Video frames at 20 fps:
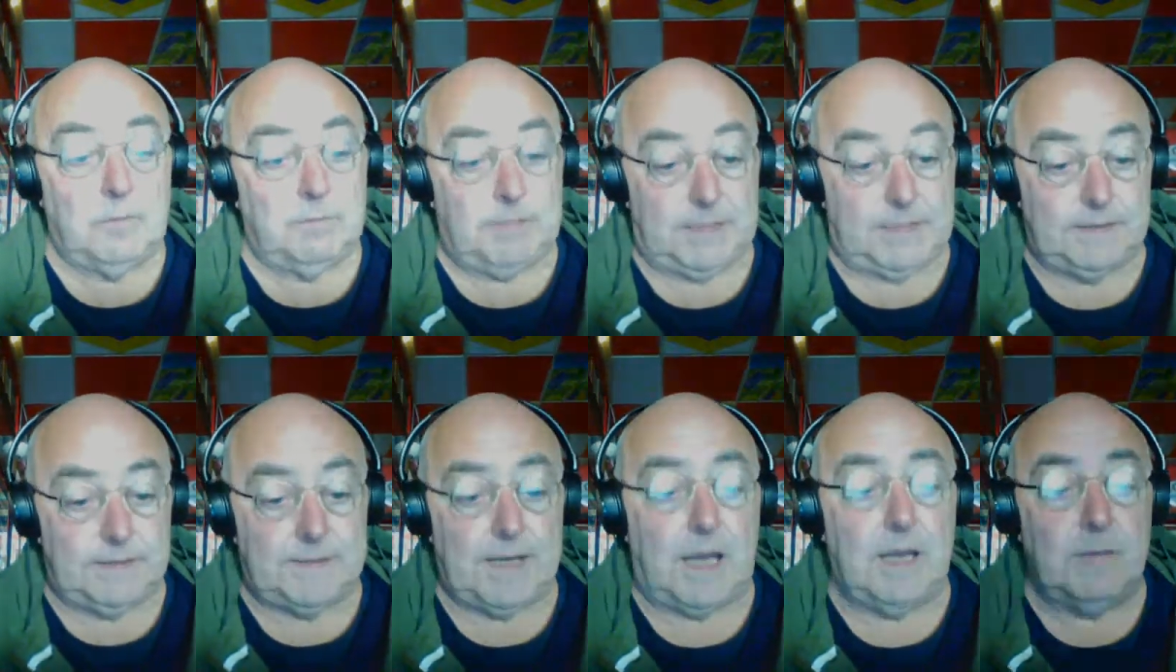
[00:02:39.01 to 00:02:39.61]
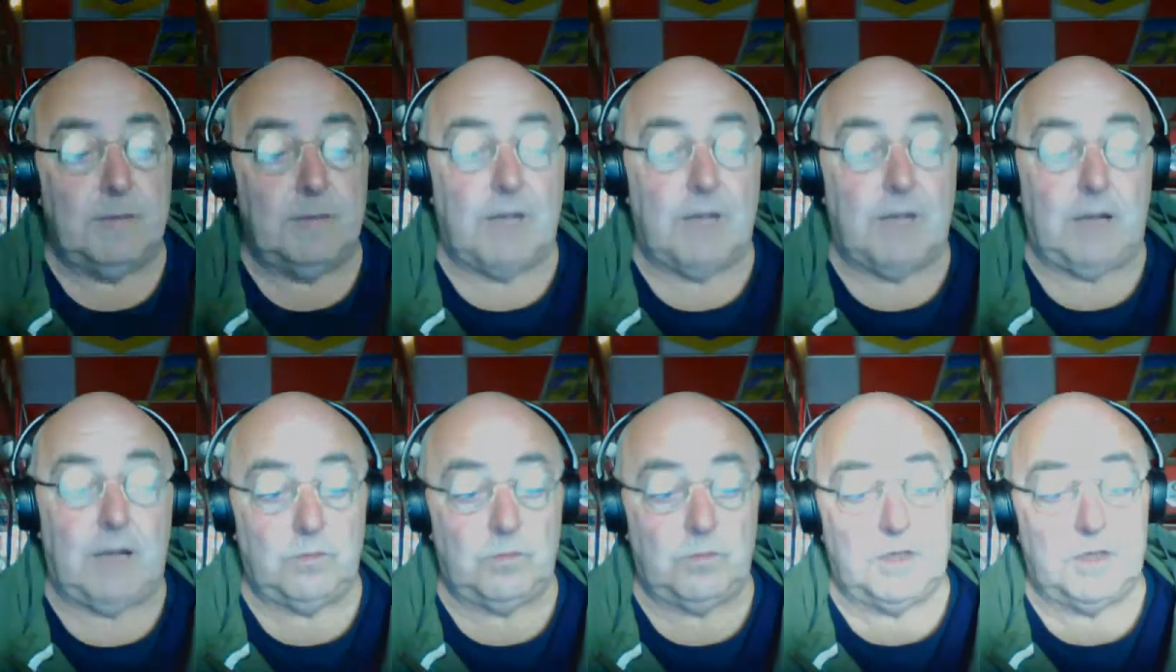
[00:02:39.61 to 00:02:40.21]
Meantime
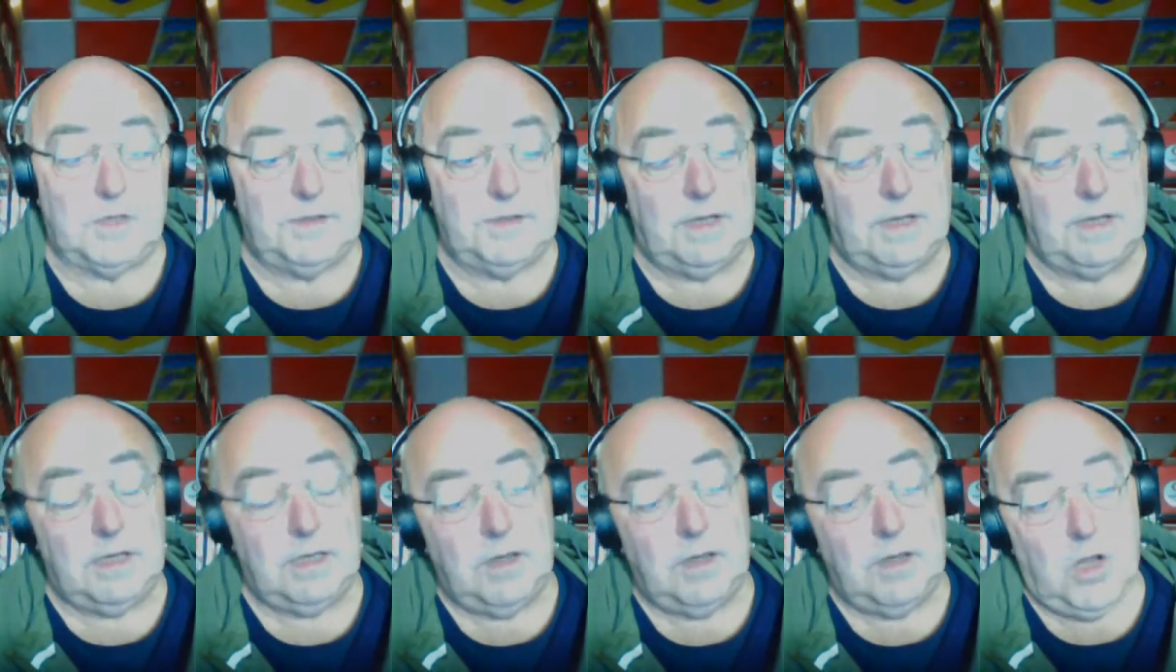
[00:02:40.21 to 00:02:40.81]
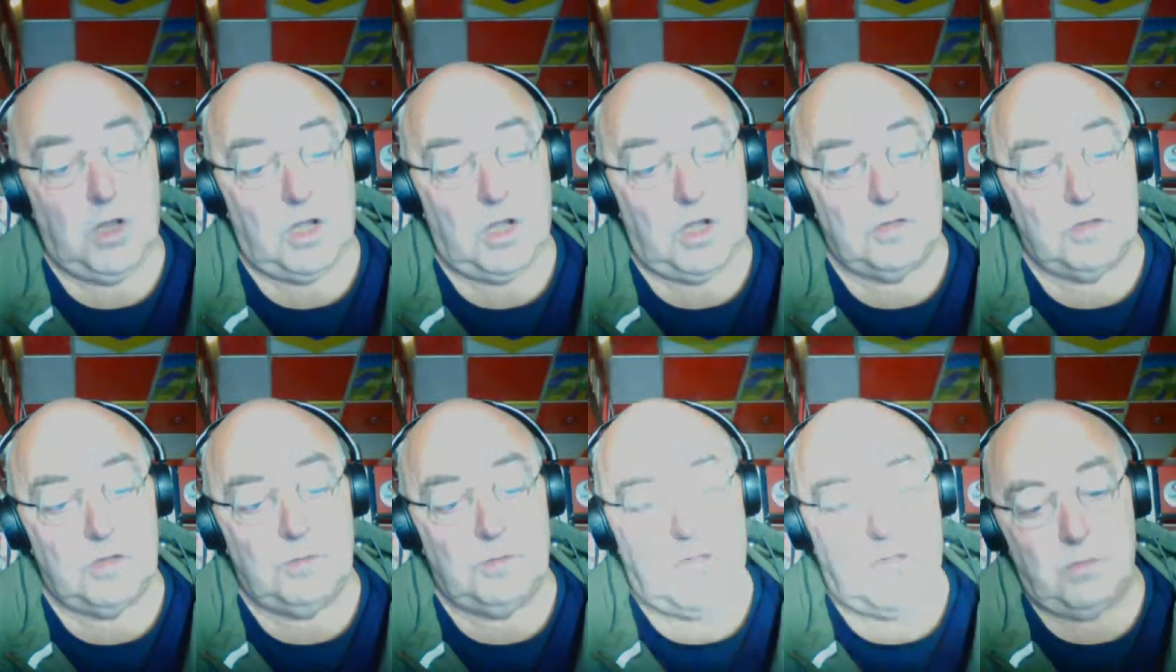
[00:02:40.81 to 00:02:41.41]
I'll wander
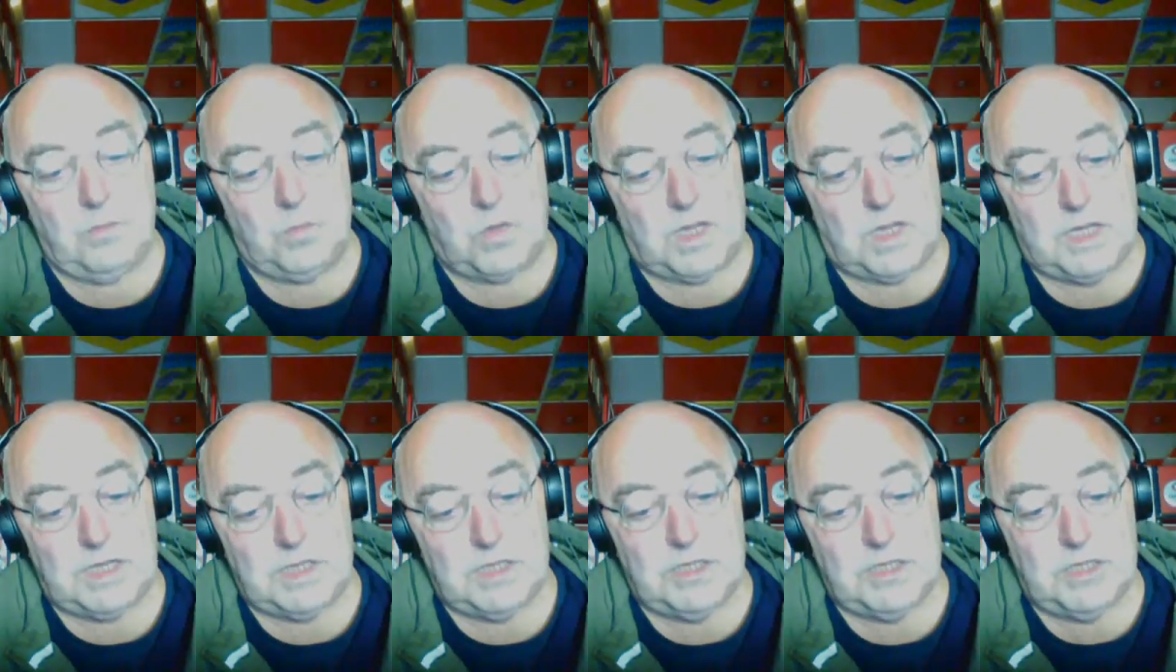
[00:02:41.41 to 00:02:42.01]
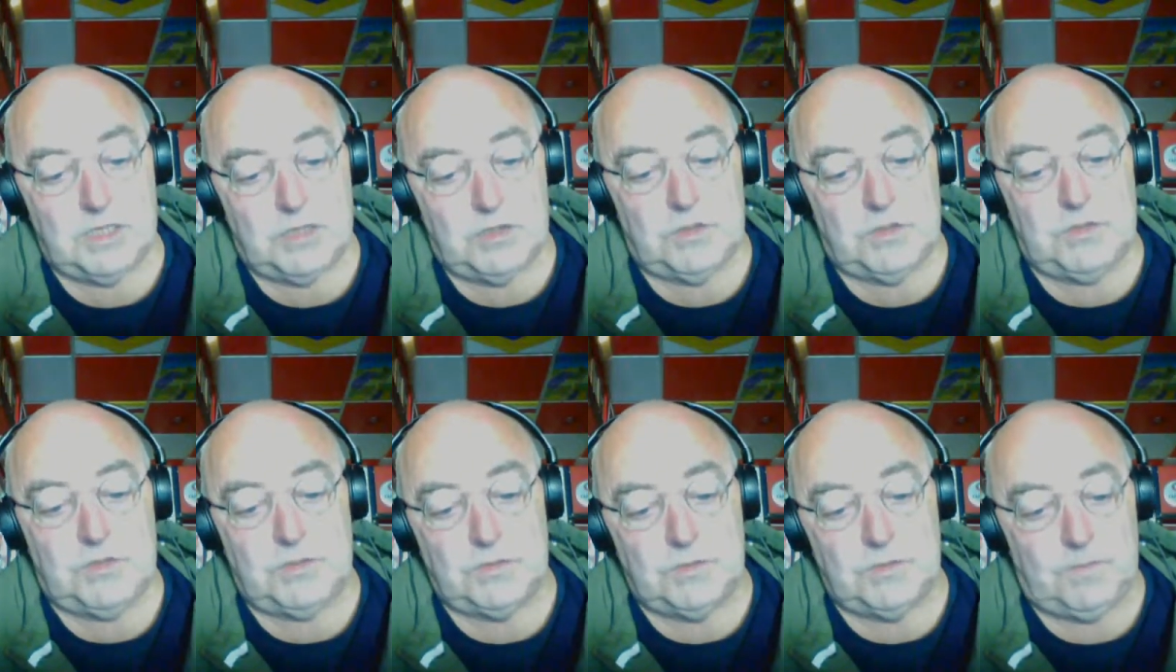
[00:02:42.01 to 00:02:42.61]
on my way
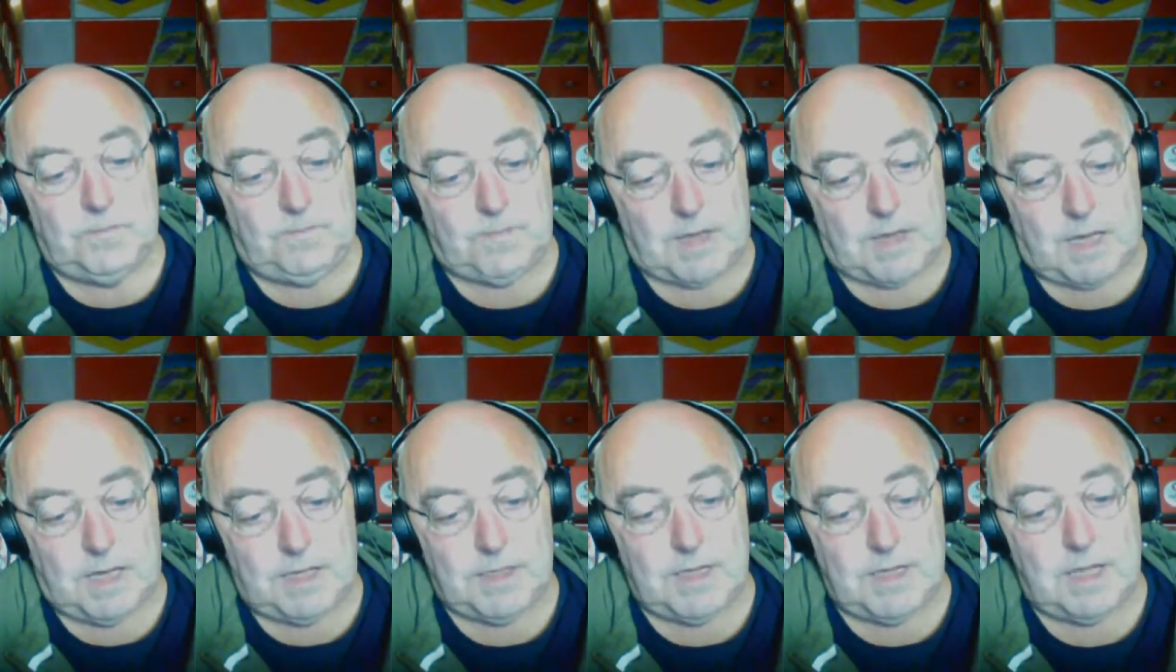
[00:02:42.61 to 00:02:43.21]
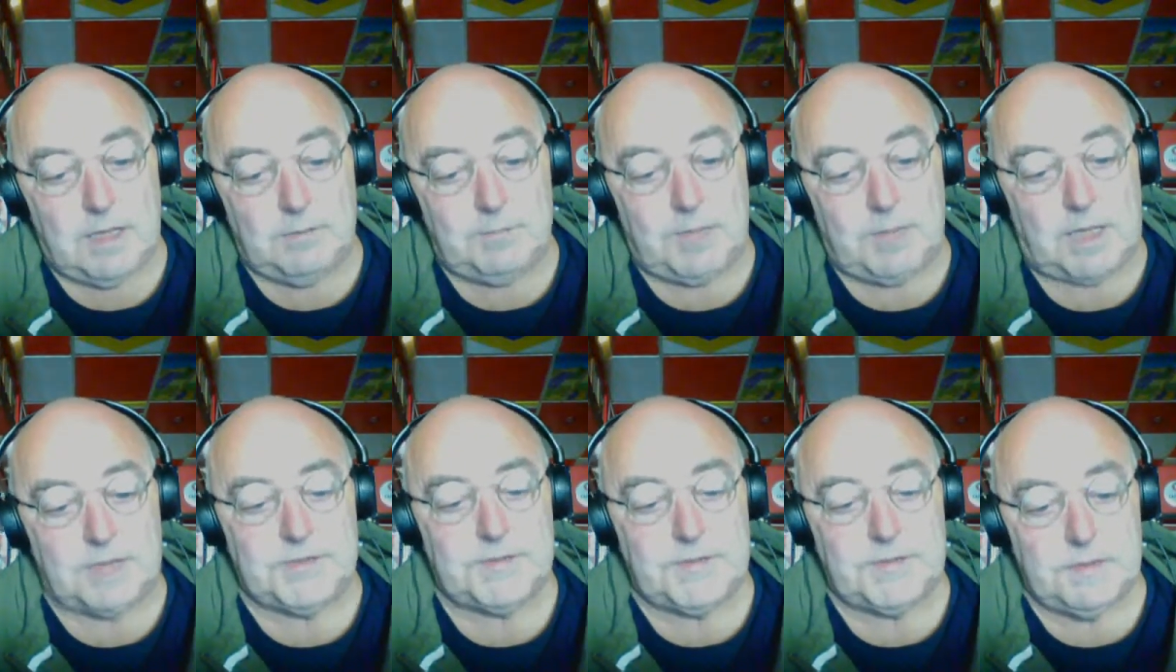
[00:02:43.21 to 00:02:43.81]
to finer
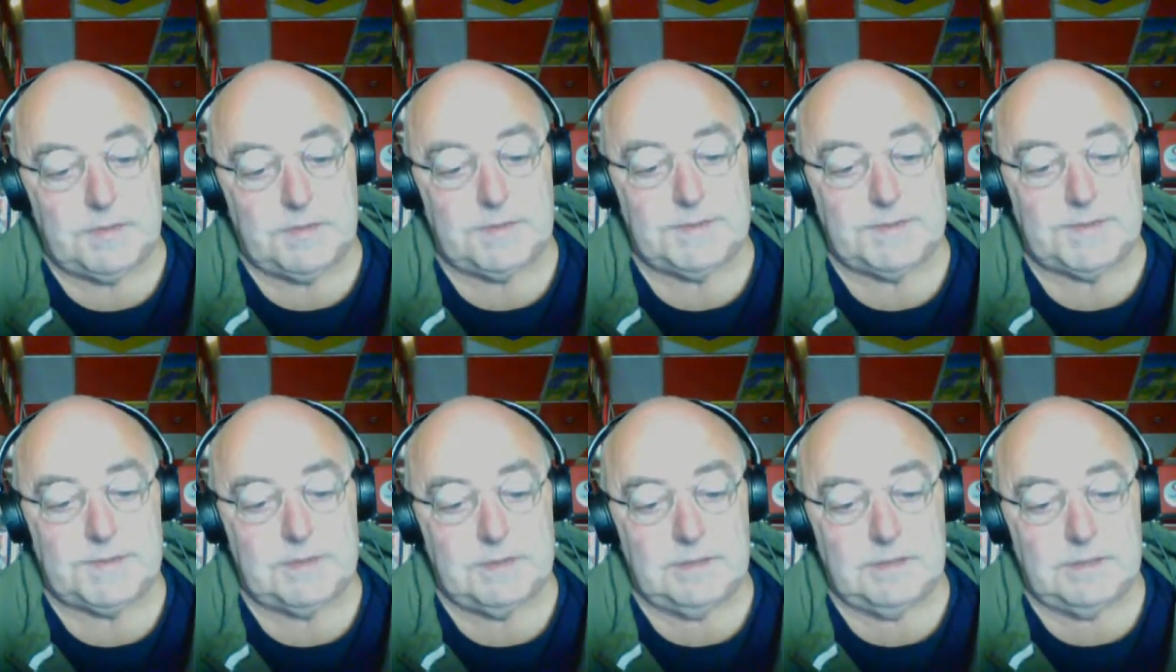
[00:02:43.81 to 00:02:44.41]
pastures